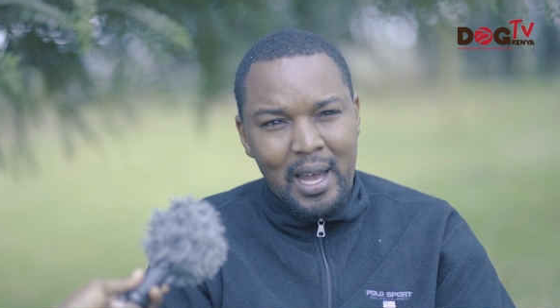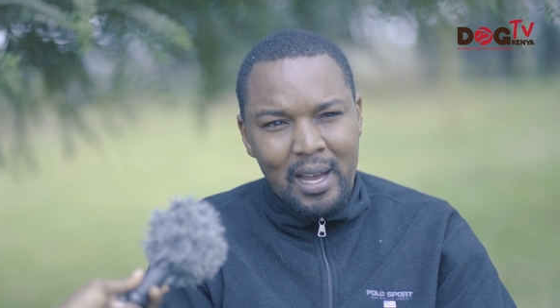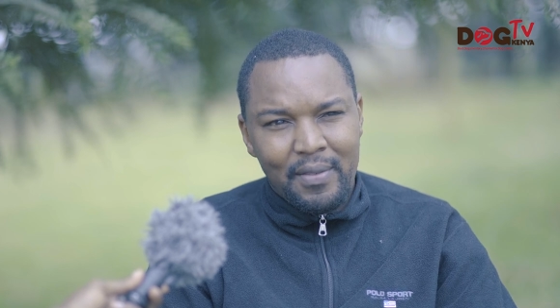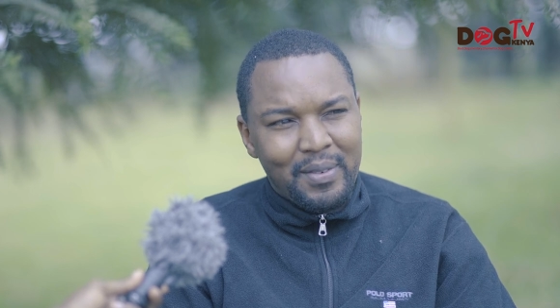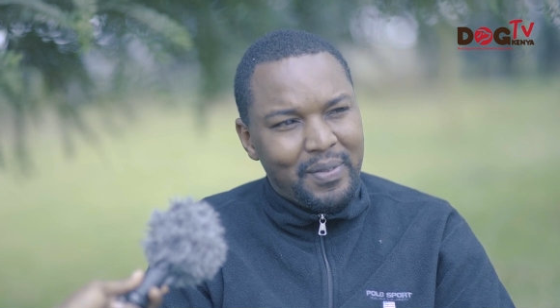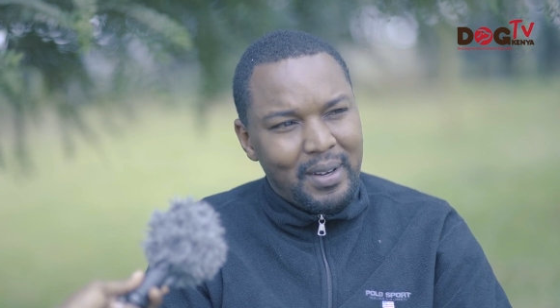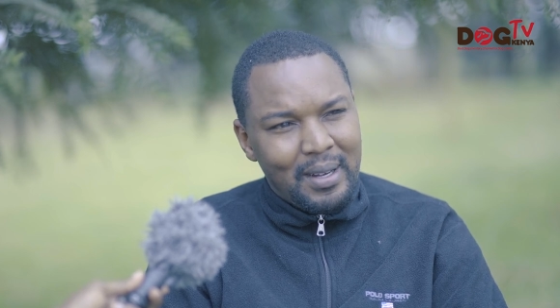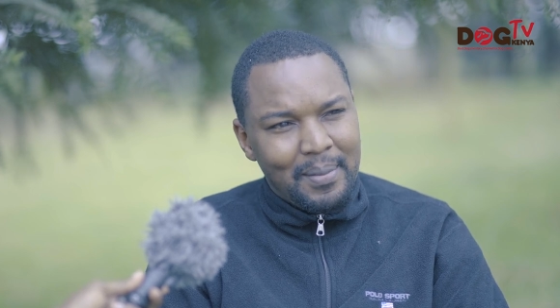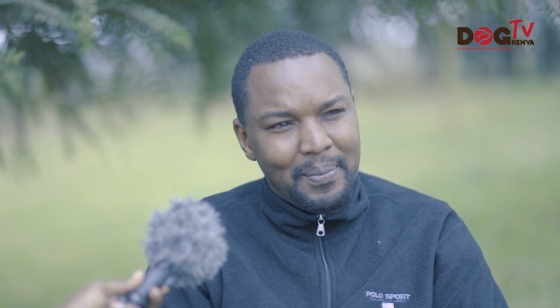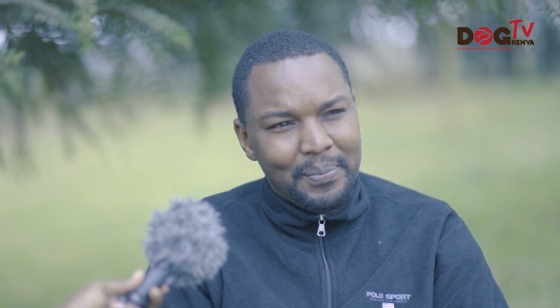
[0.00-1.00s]
I have a
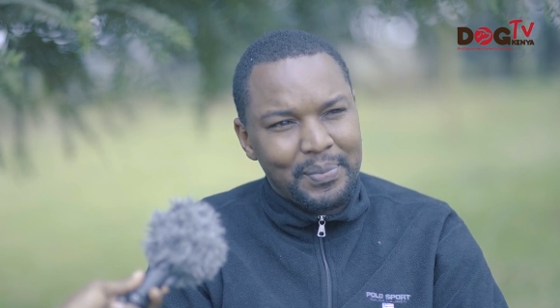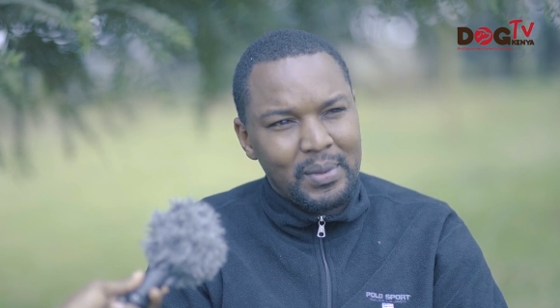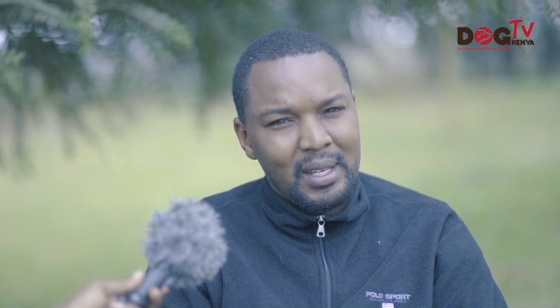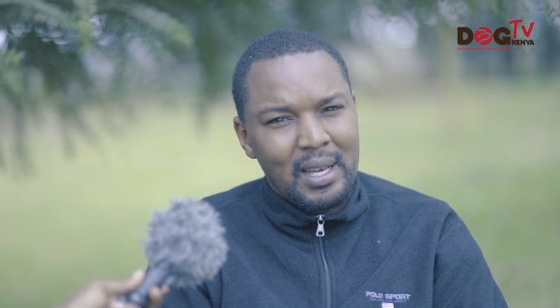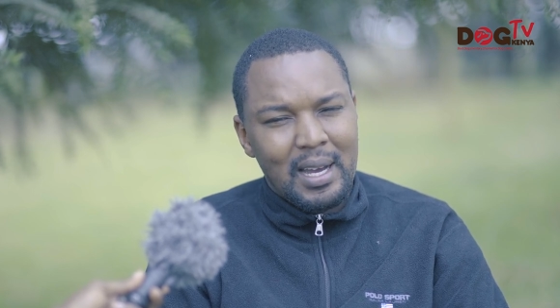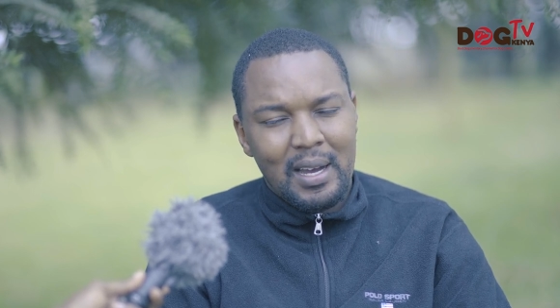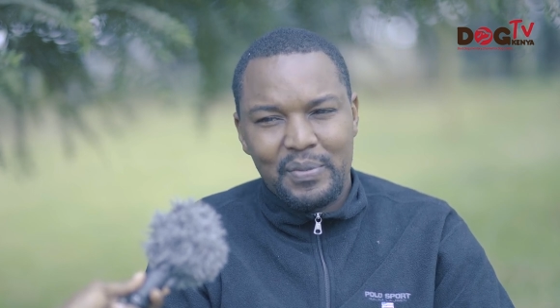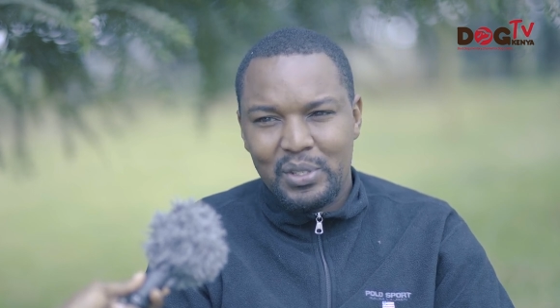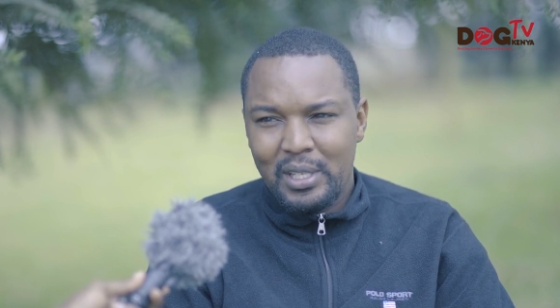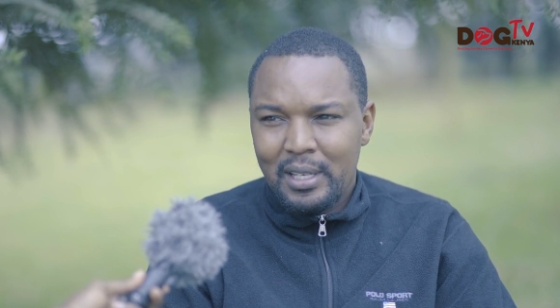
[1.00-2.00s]
farm, I
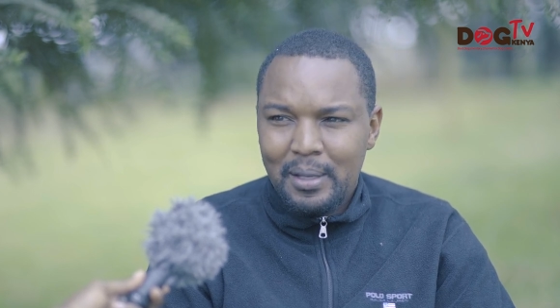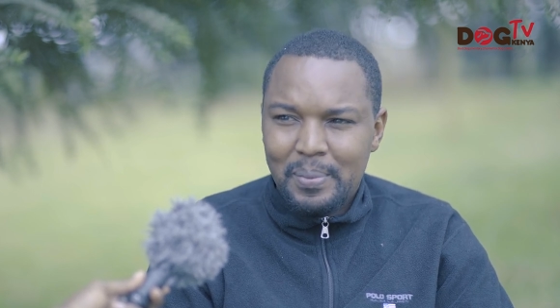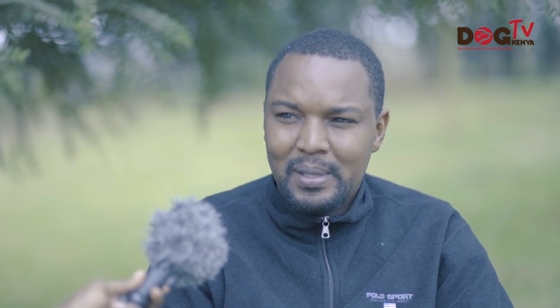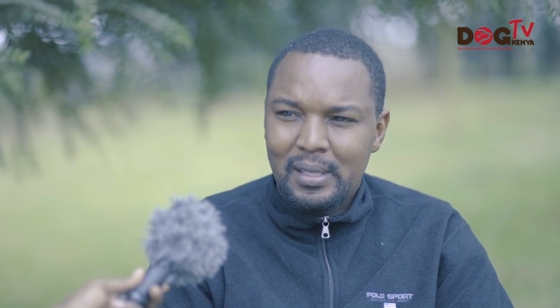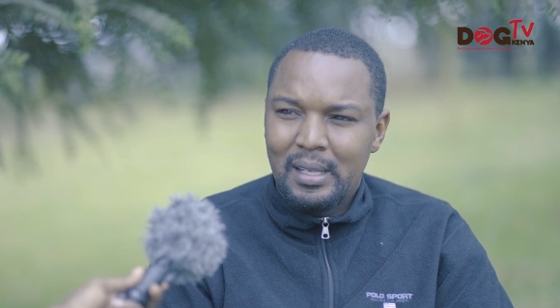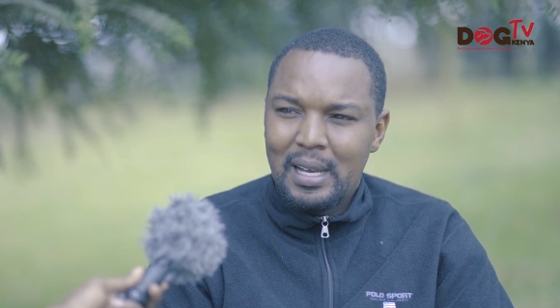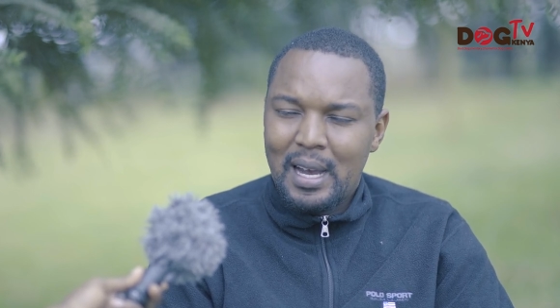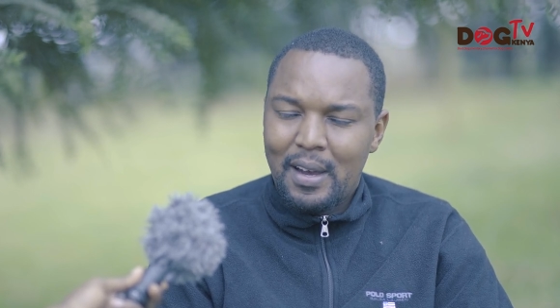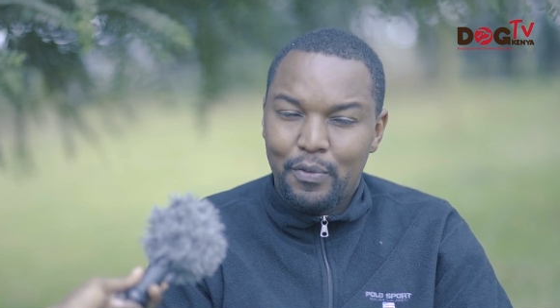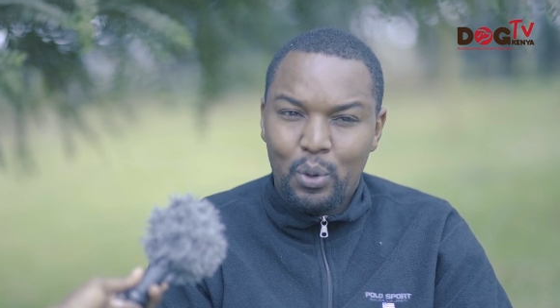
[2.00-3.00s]
have sheep,
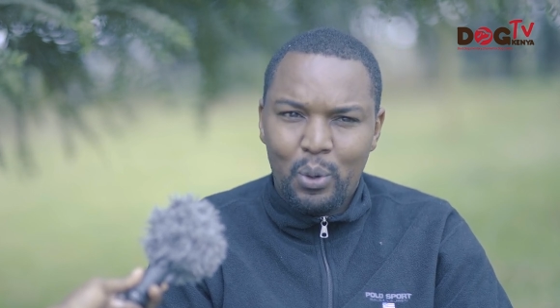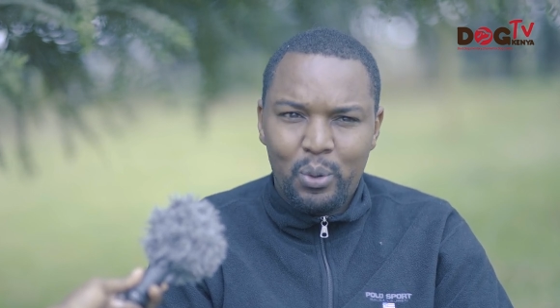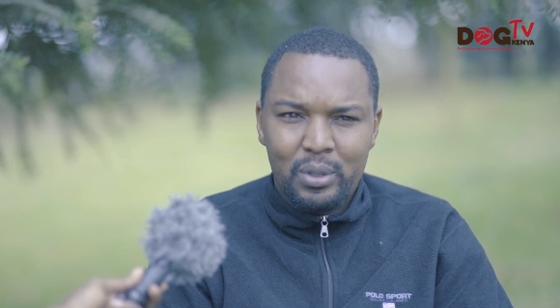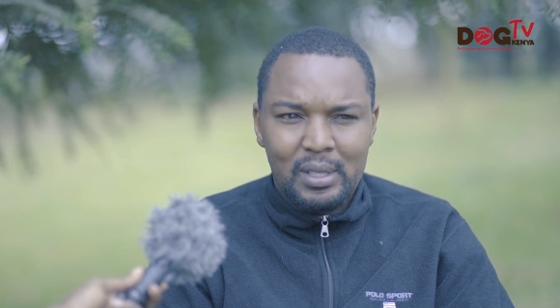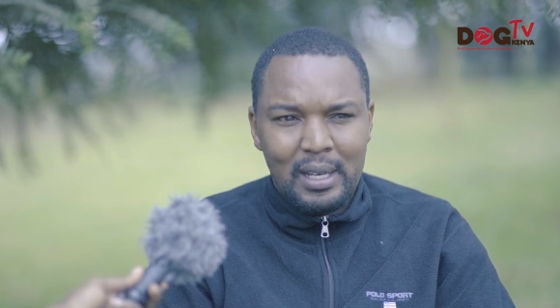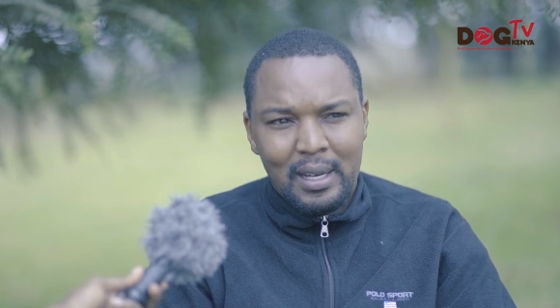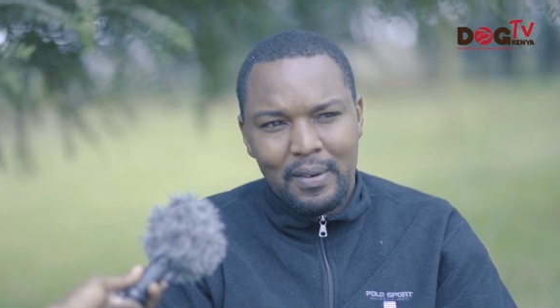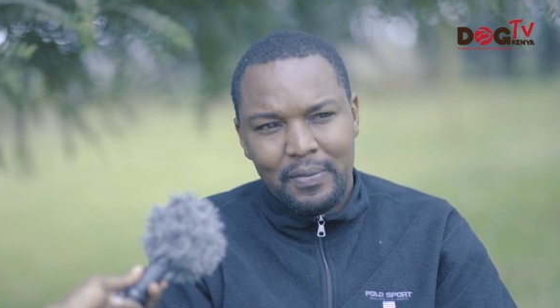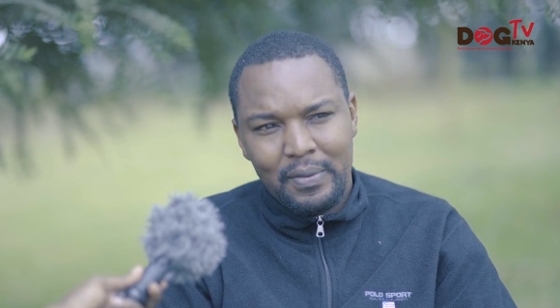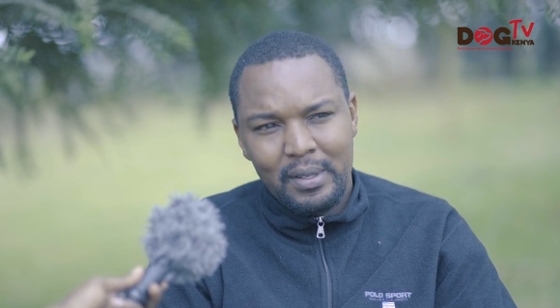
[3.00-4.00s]
I have goats, I